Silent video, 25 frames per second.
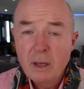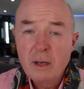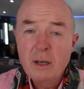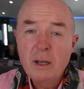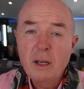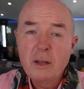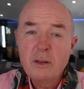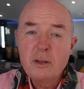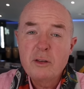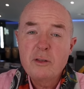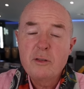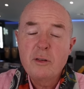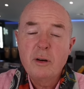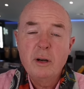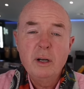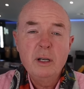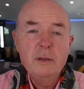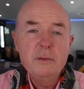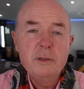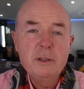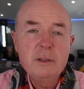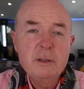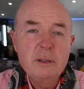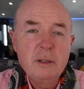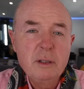Any other
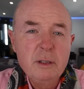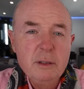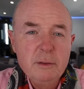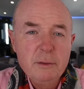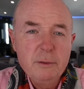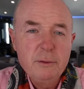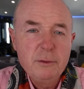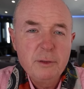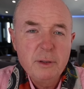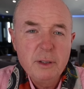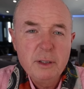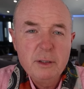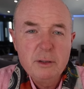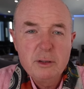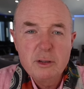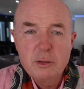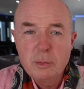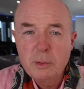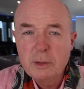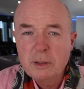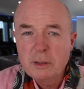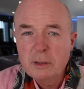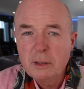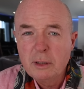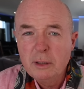drivers live in
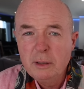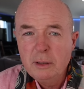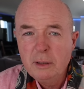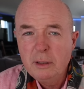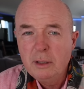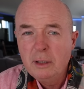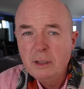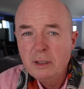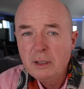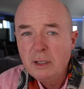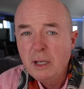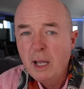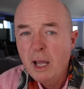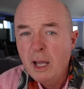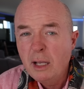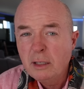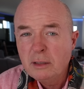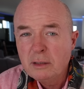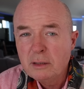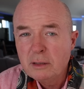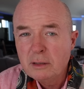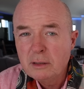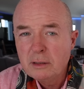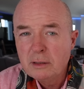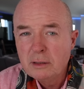Switzerland?
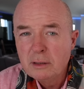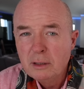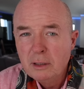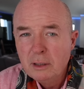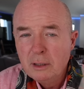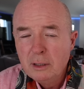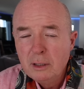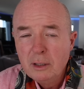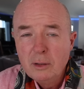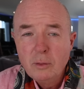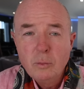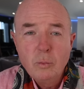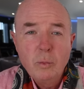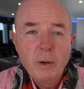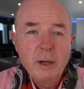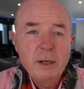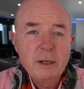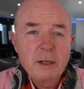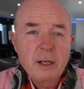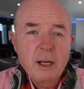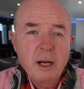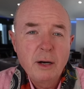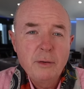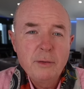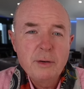Yes.
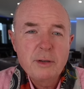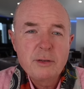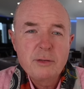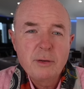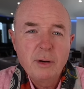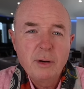One current